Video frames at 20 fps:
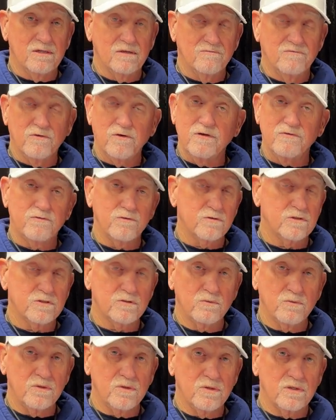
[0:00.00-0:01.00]
The very first
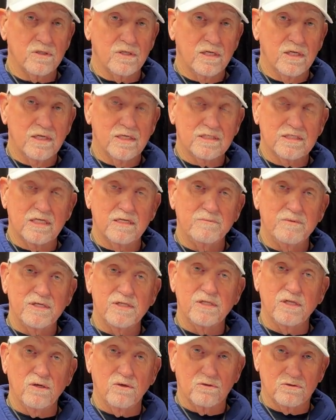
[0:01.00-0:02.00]
word is going to be
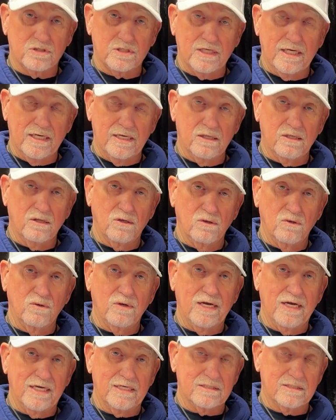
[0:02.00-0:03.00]
los,
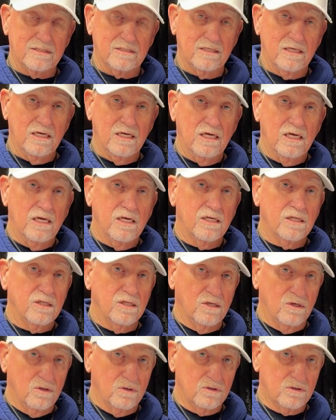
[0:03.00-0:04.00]
L-O-S.
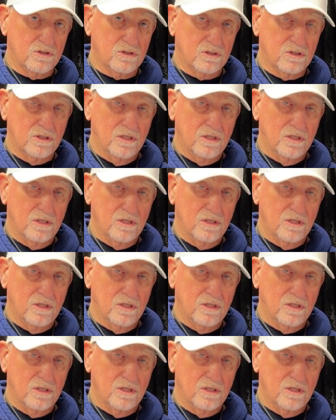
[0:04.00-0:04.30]
Los,